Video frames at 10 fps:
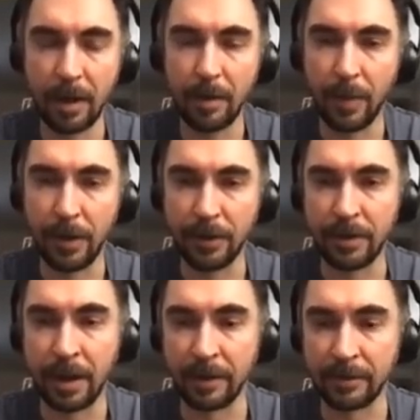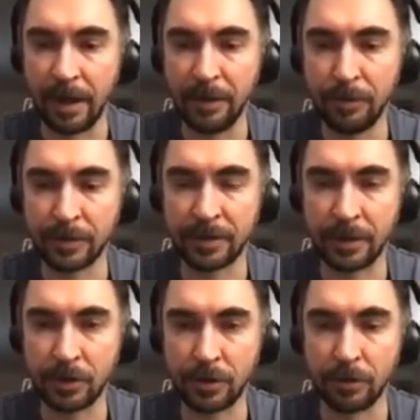meaning that any
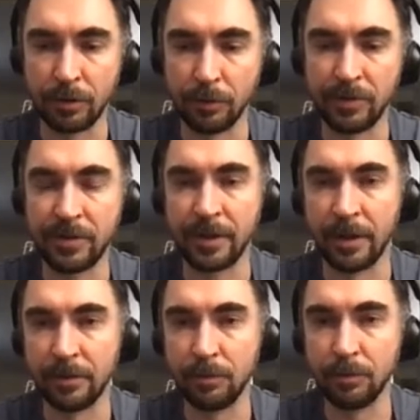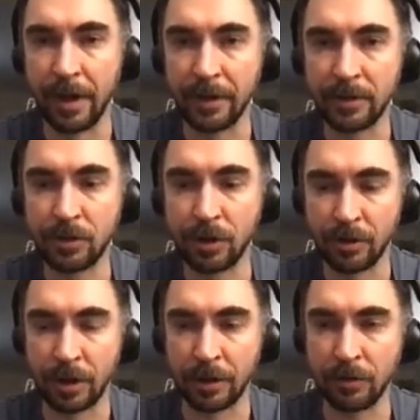transaction you send to the
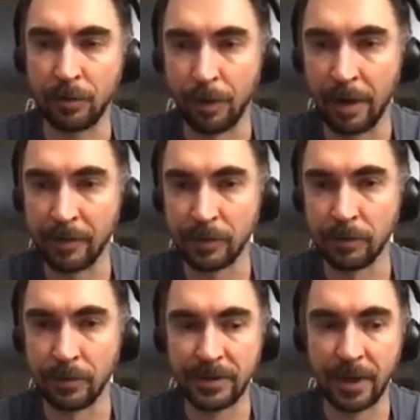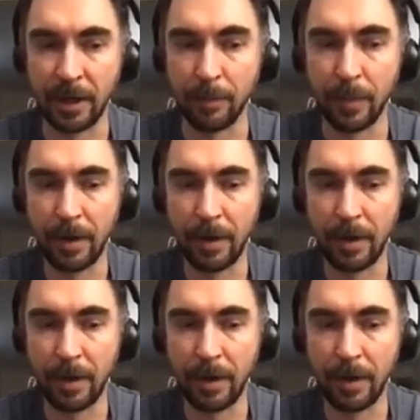exchange actually arrives to the same